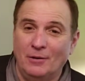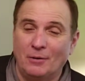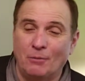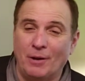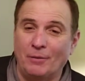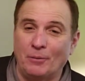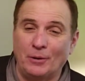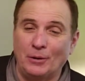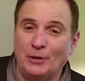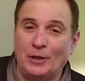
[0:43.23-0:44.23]
or whether we're
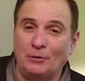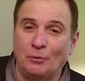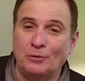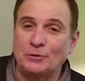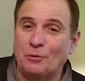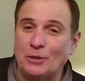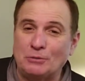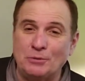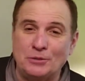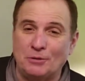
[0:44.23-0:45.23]
looking towards
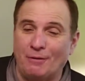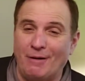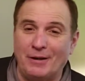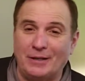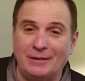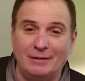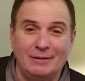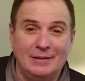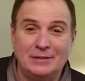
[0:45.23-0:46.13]
Christmas or Hanukkah,